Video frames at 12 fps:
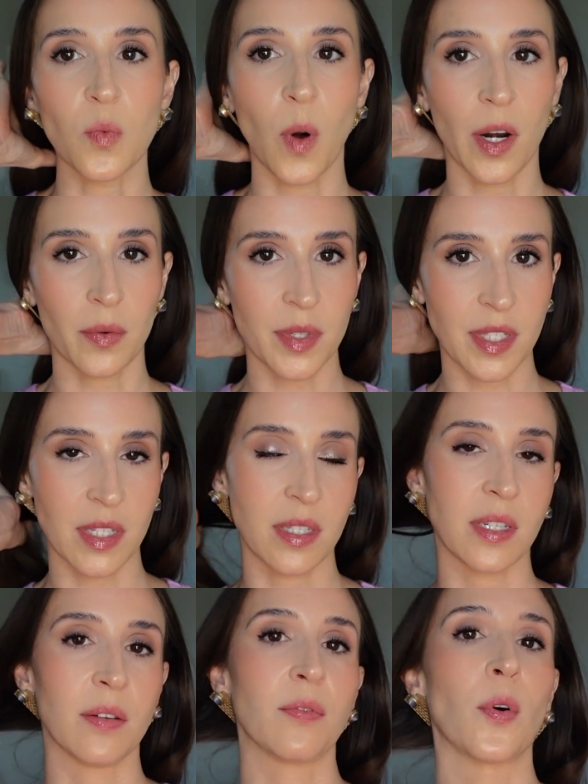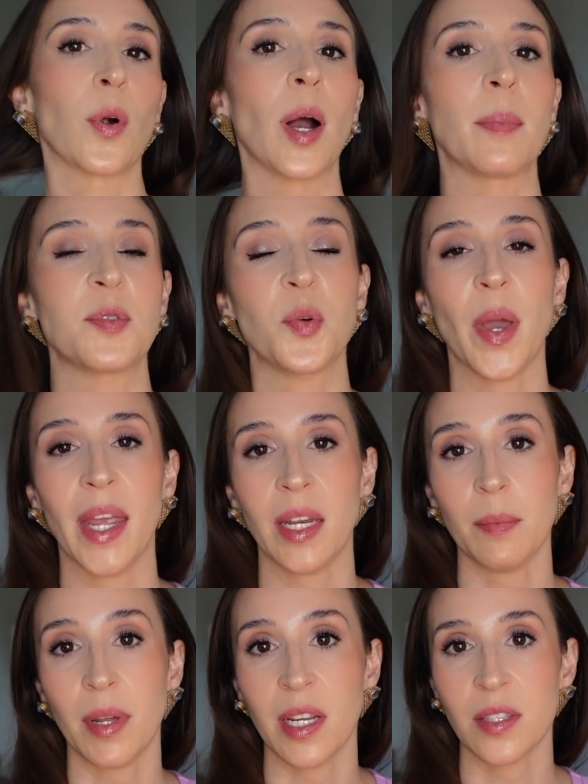water resistant for up to
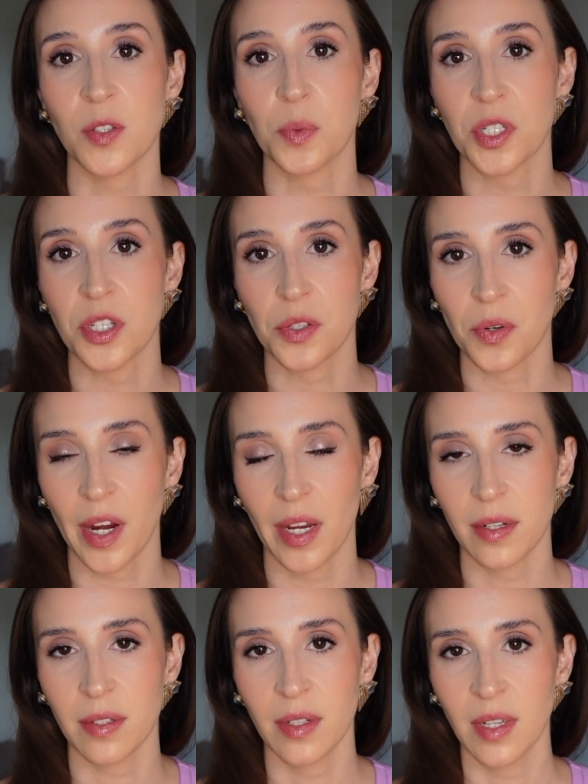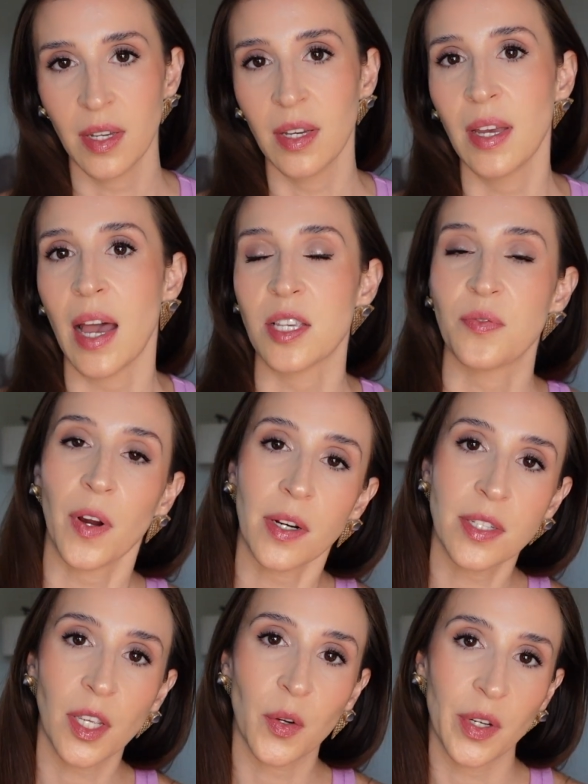80 minutes, which is great. As far
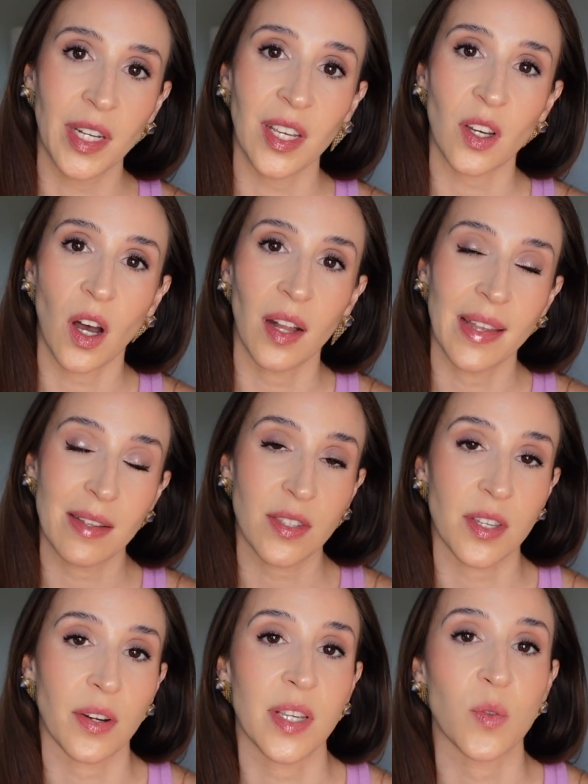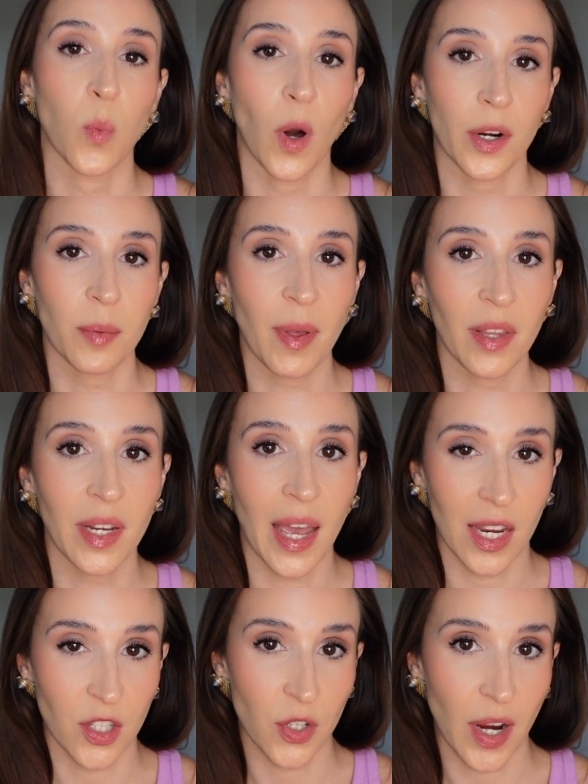as ingredient callouts, there is watermelon
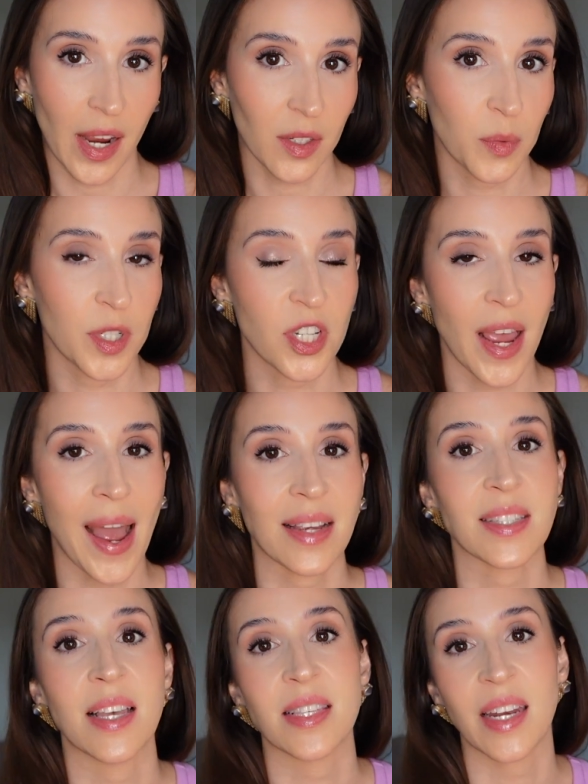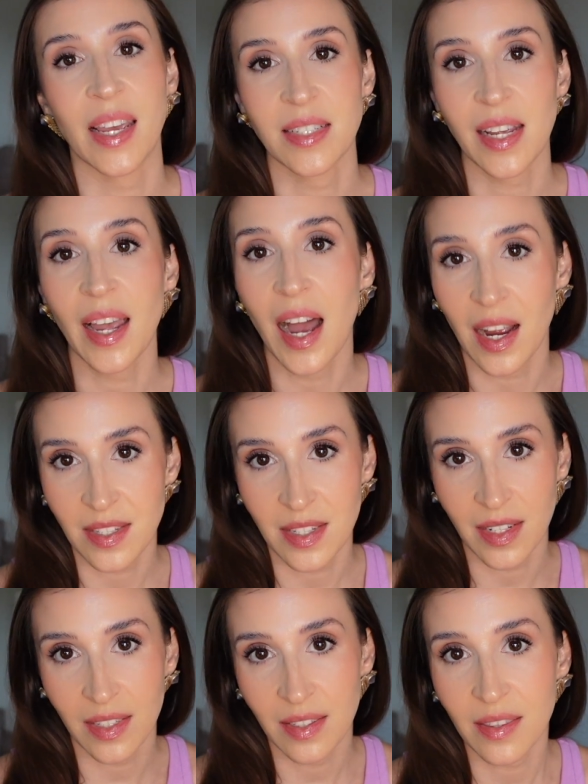extract, which acts as an
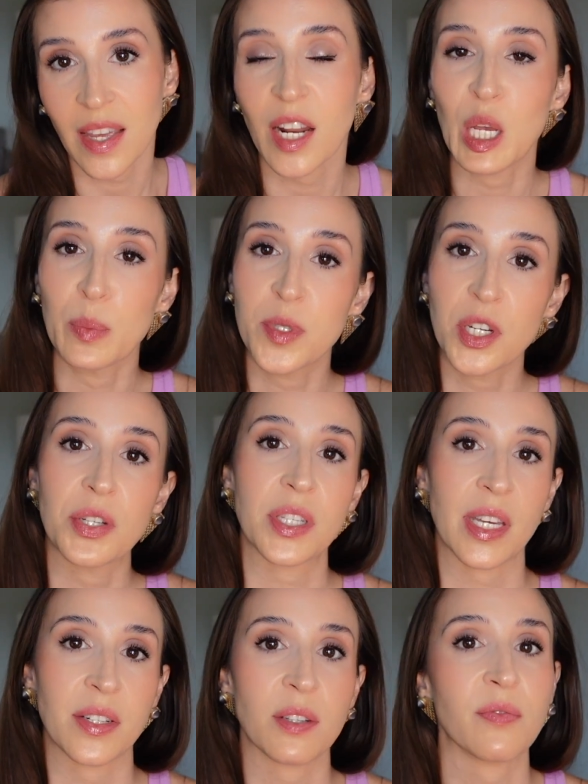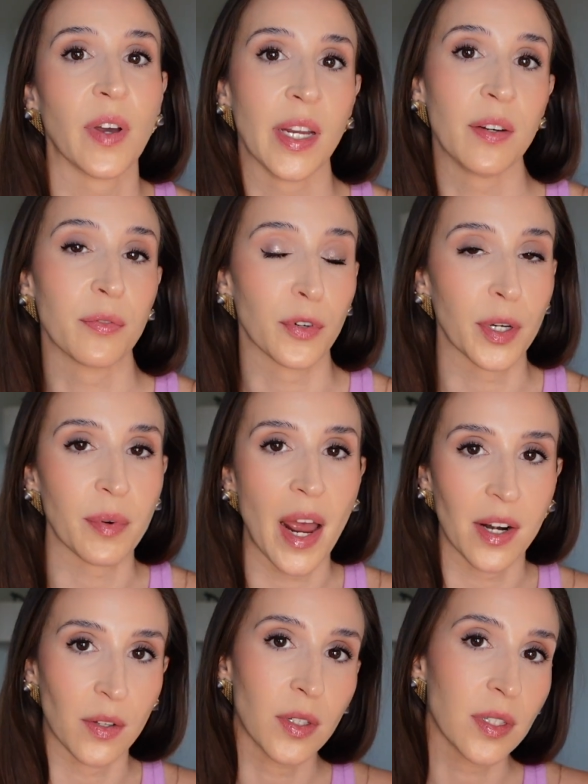antioxidant that helps your skin to fight free
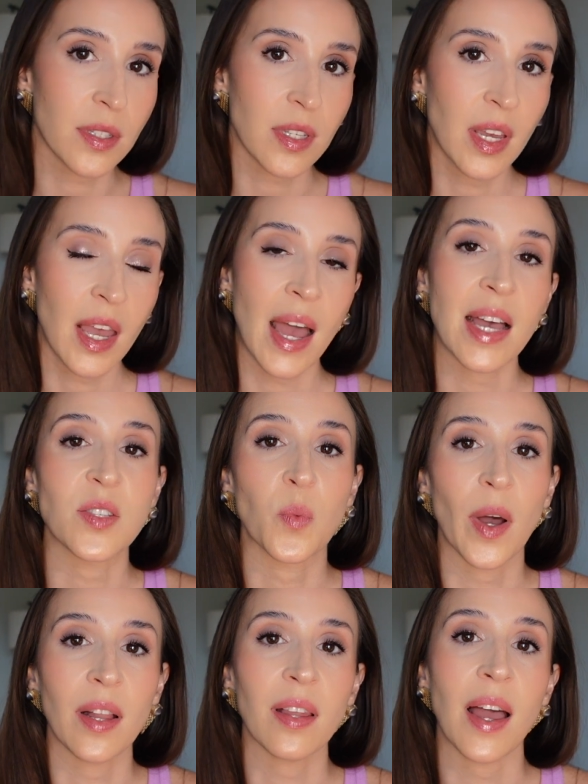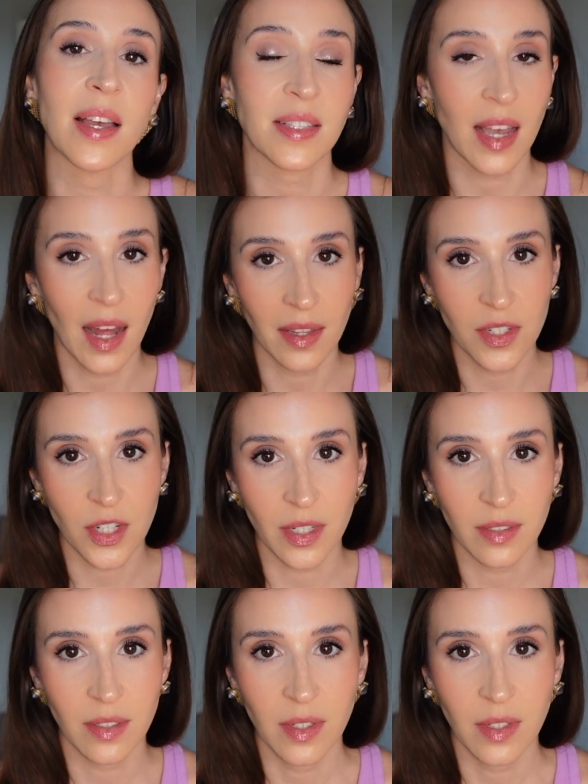radicals, as well as collagen.